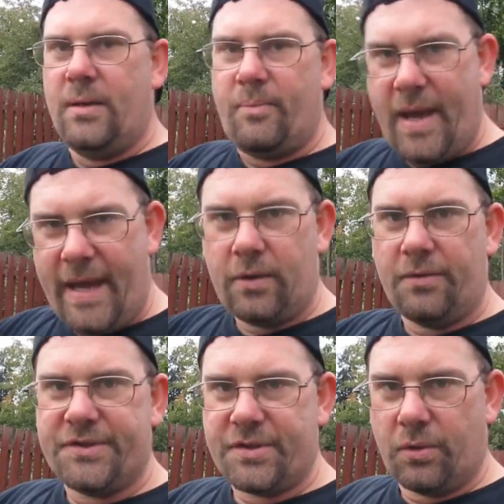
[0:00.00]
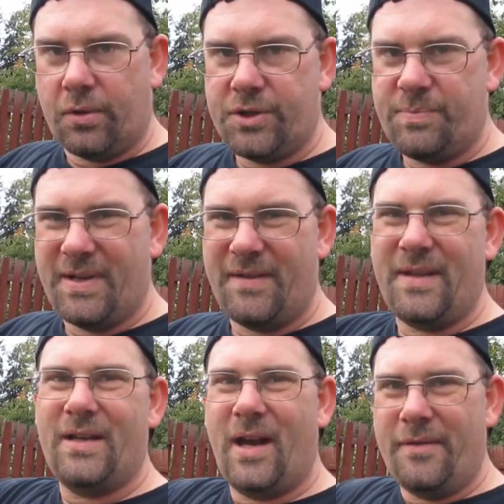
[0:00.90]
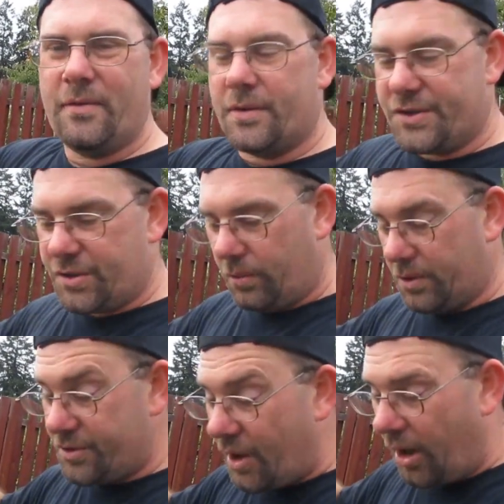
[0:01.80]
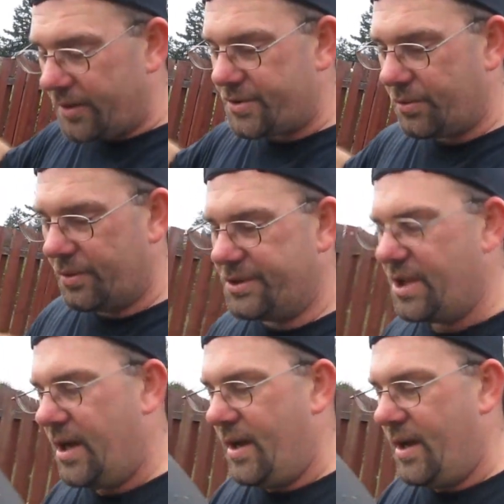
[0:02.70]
panel storage but in the other storage, the haunt storage,